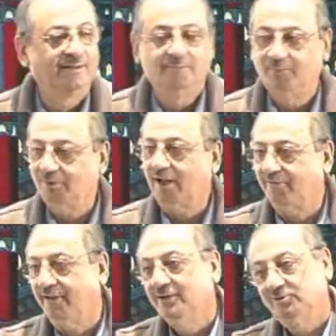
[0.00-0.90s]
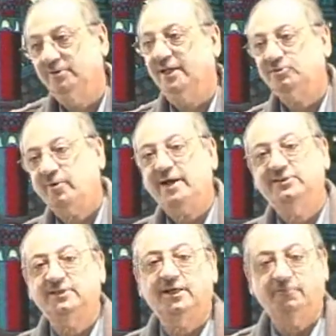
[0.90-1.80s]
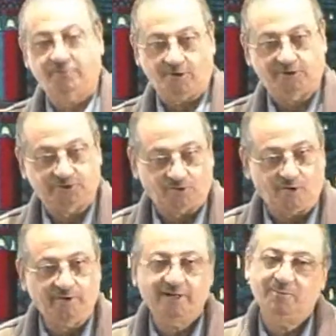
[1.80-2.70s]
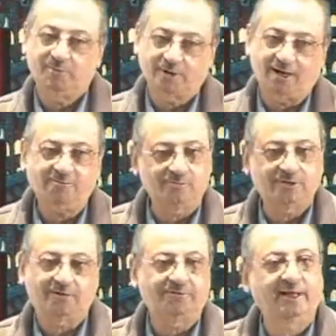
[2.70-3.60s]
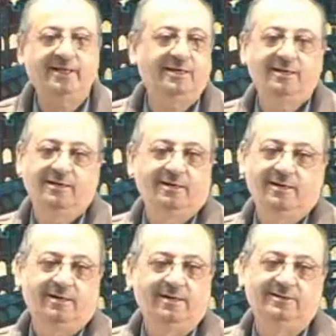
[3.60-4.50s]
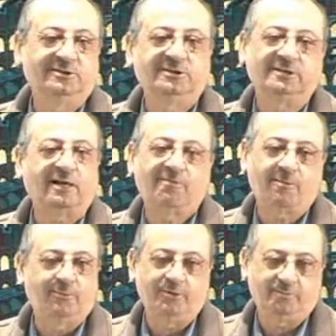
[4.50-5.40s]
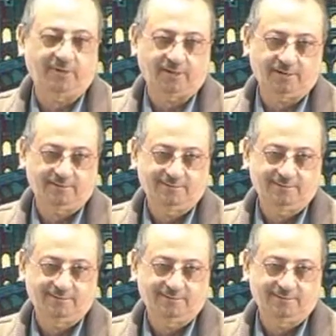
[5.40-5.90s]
Mudaf. So that's why I said if you are strong in mudaf ilayhi, this is halwa puri, brother.